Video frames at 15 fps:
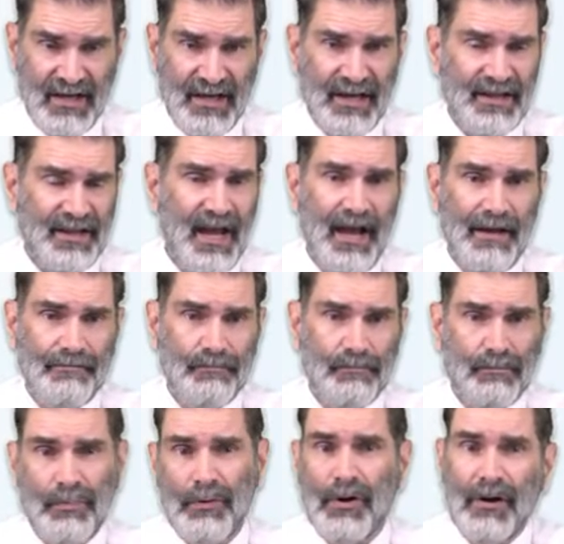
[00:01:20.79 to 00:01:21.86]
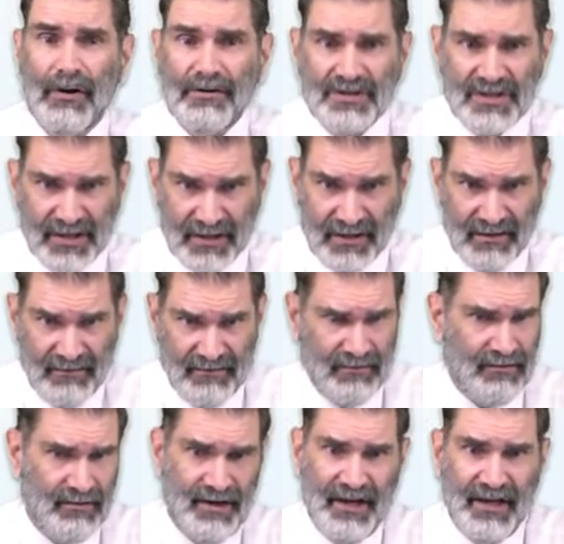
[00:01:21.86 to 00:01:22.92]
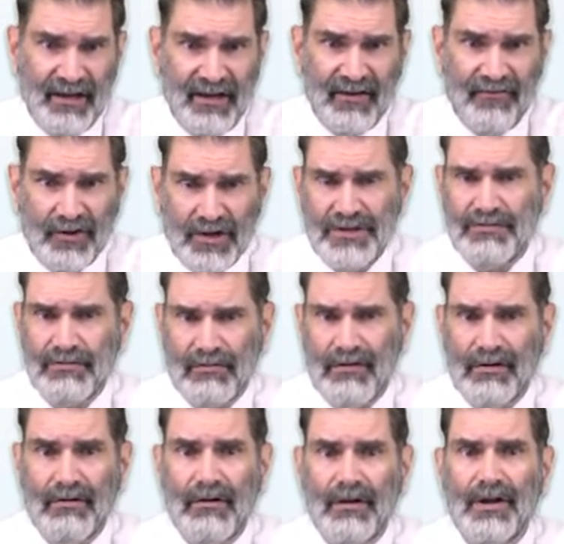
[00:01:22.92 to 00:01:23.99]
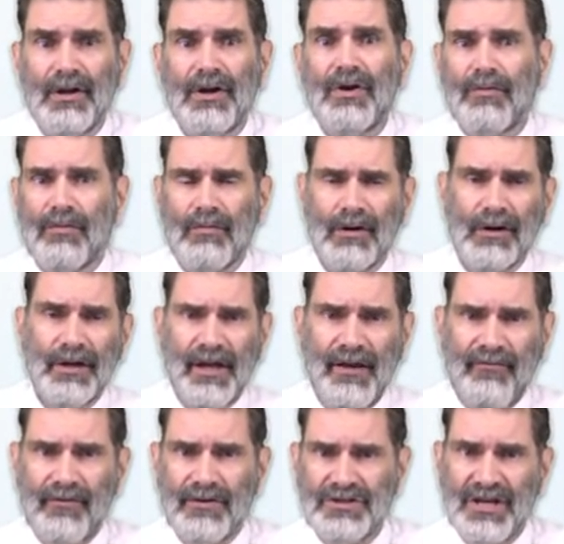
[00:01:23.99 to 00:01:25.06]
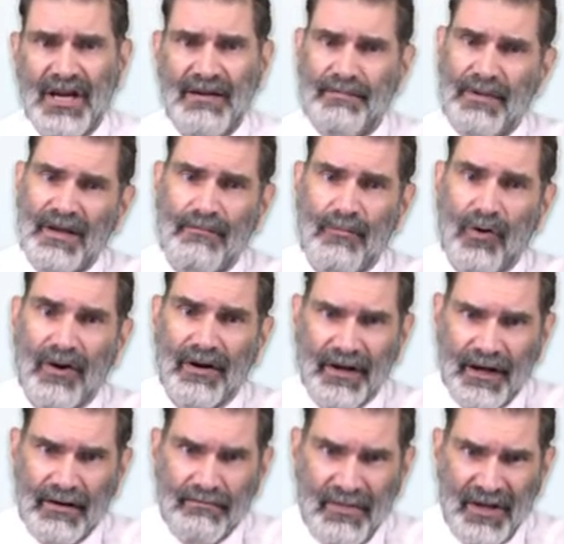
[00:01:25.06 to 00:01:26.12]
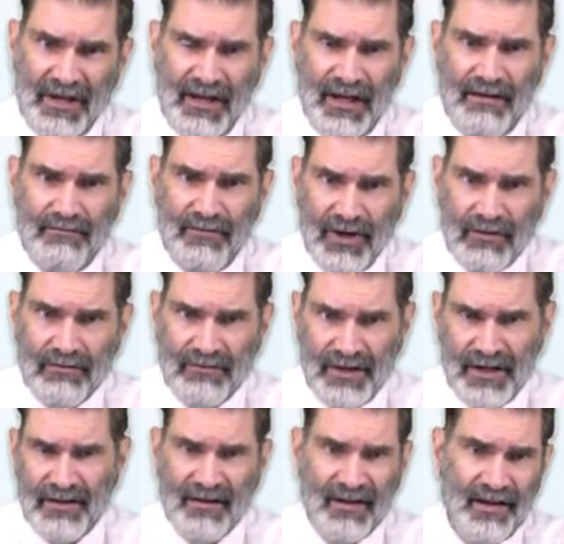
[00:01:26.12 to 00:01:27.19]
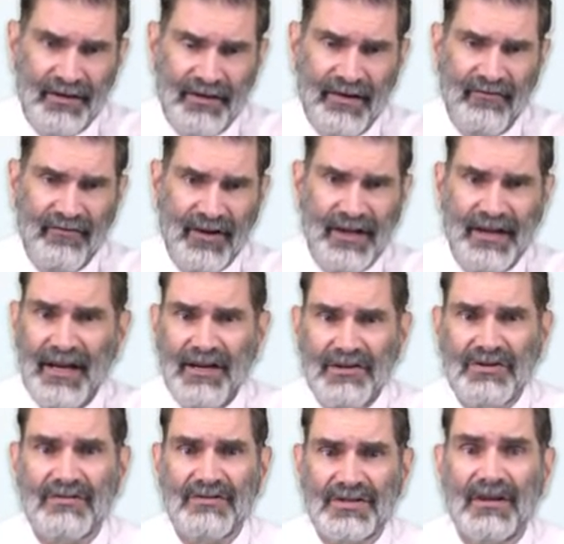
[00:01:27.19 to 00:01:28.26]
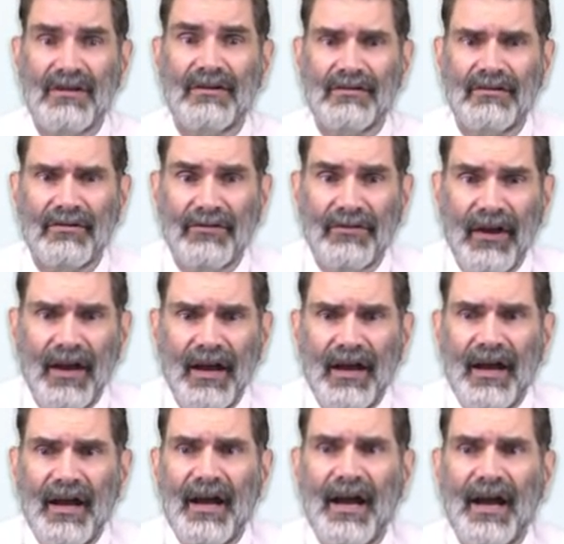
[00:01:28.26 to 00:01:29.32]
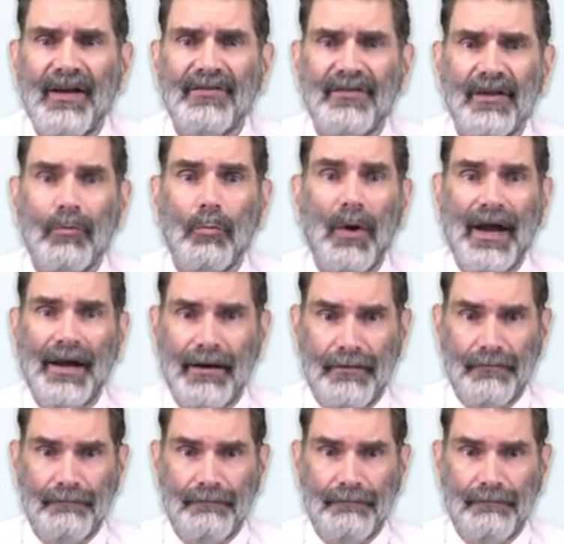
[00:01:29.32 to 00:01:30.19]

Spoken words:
And that person or individual working for JP Morgan became known in London financial circles as the whale.